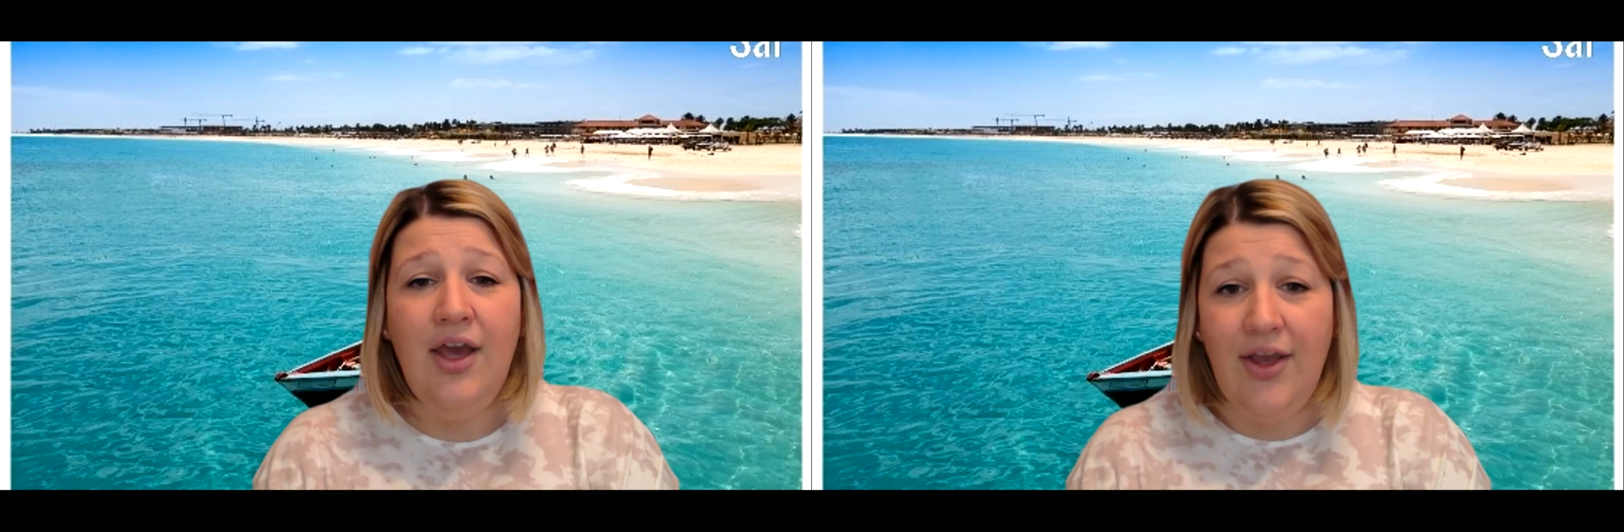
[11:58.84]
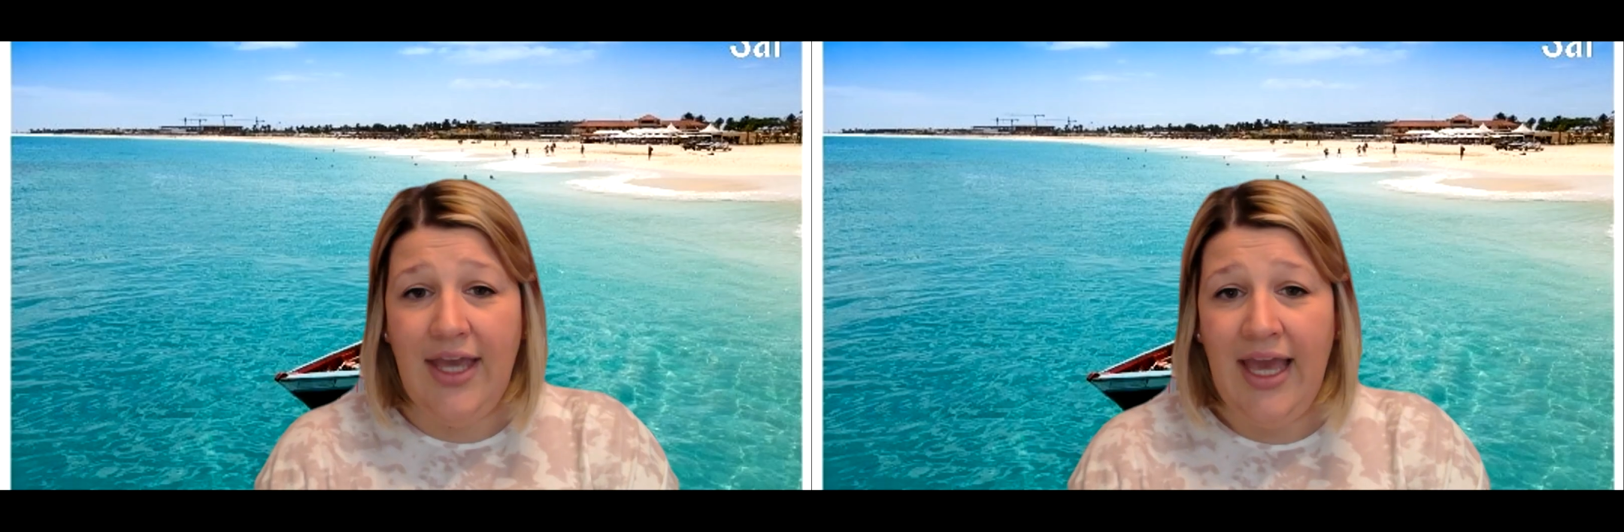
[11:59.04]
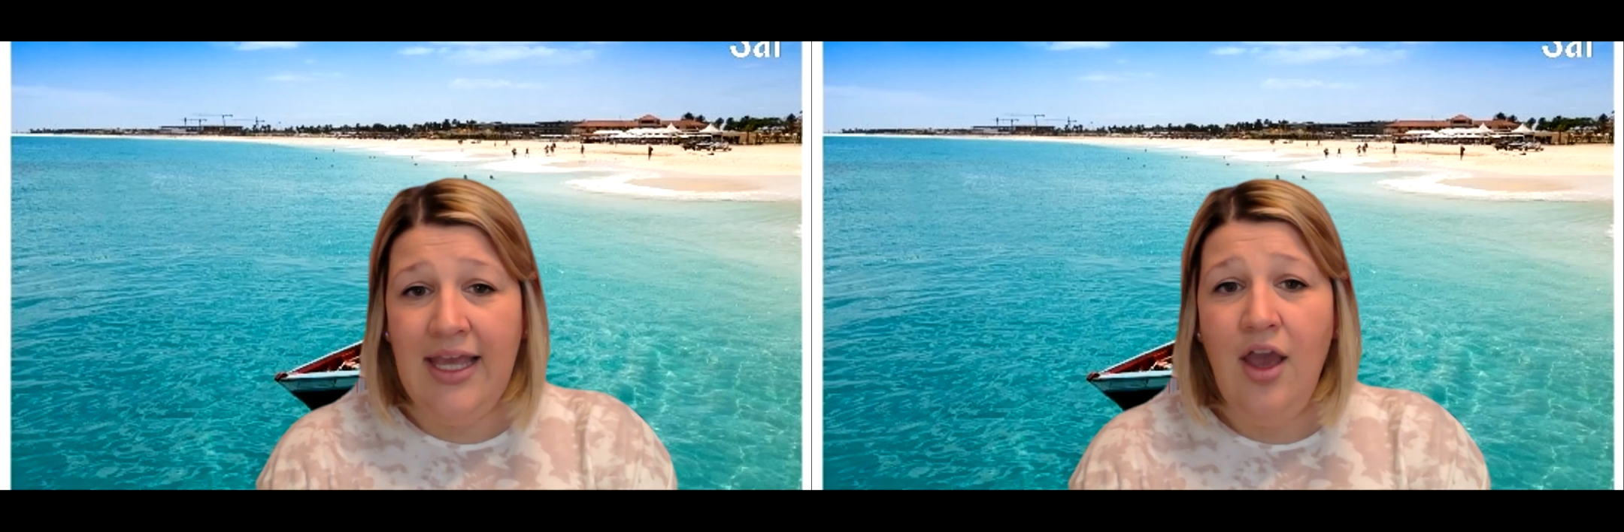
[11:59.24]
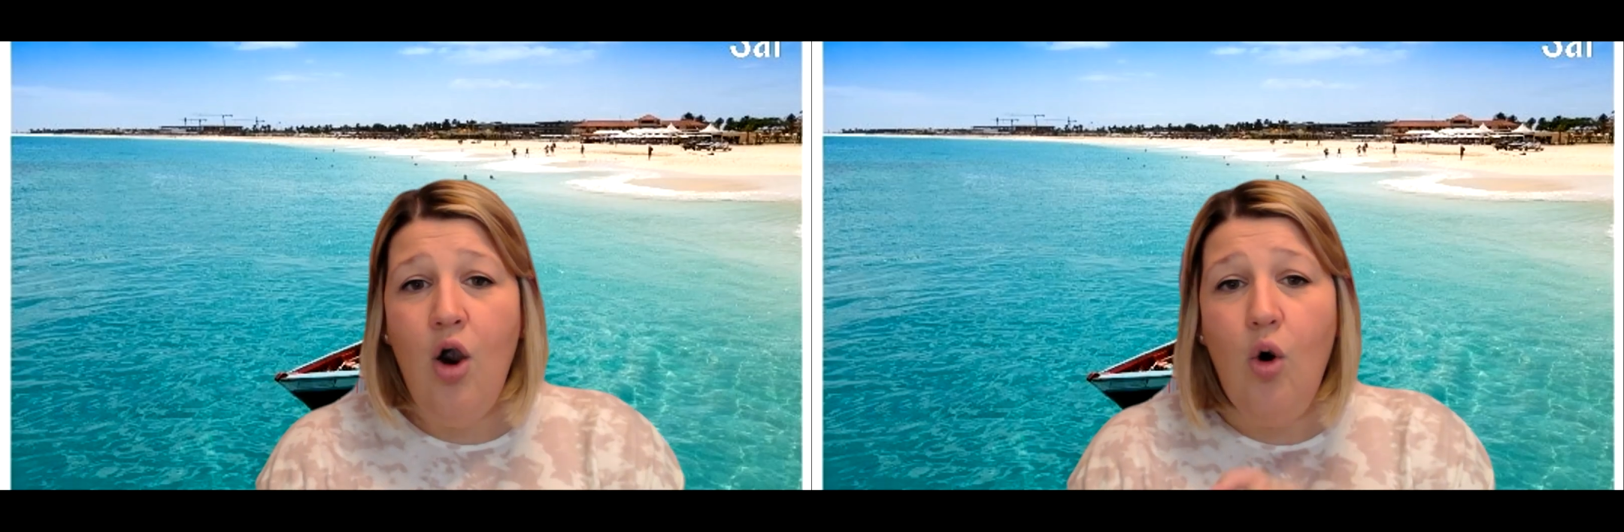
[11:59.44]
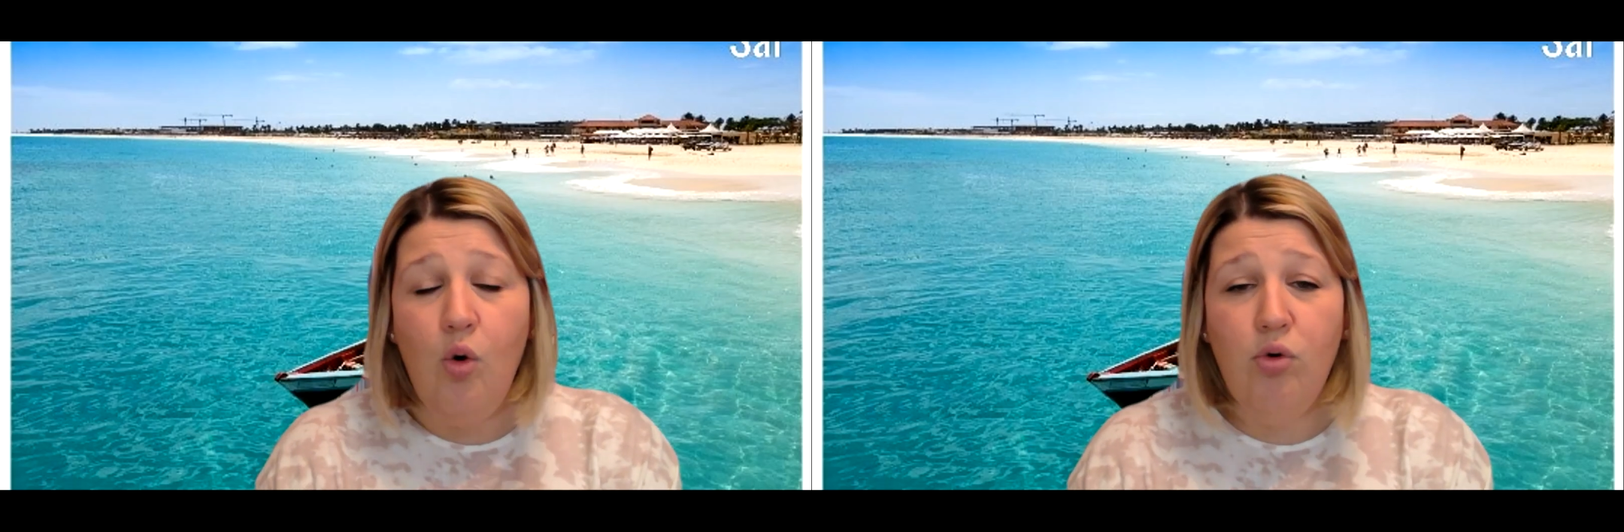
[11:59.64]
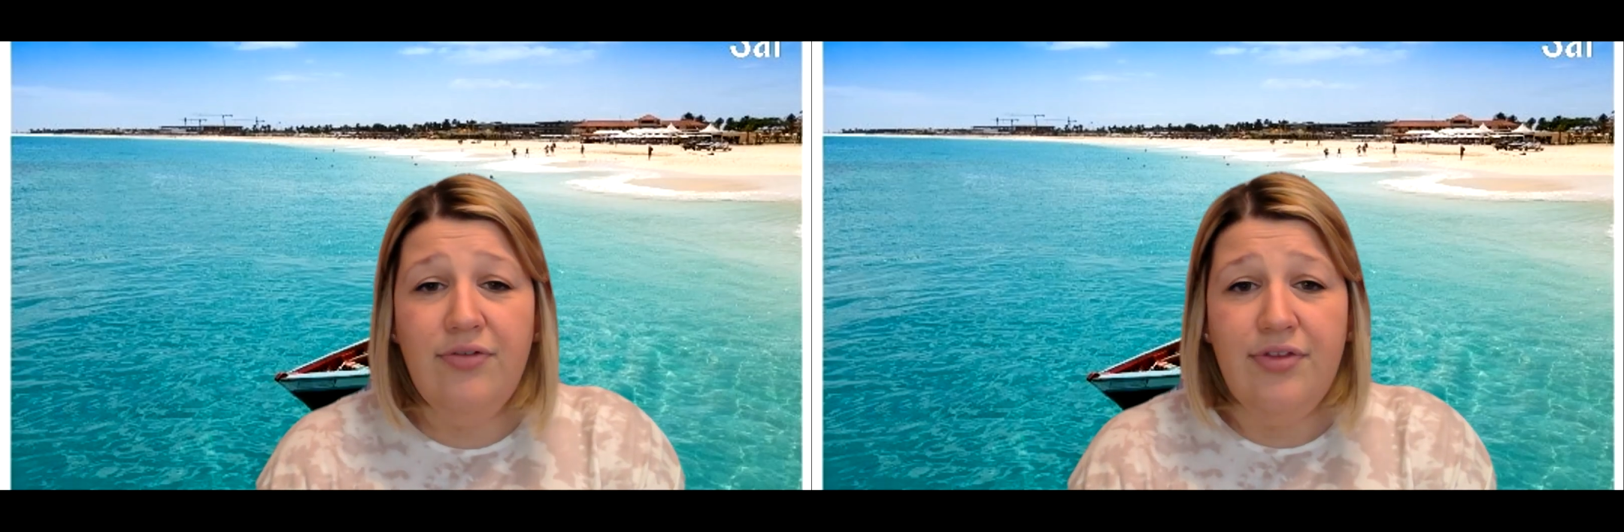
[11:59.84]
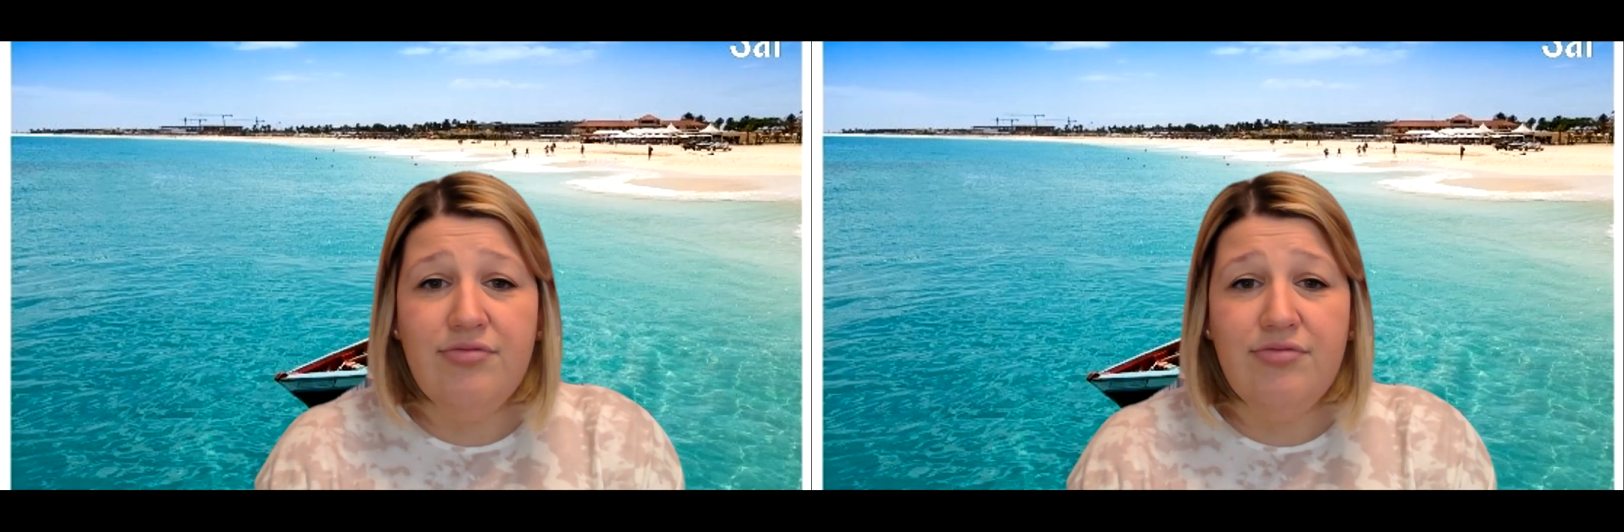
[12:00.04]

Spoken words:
Okay, all of the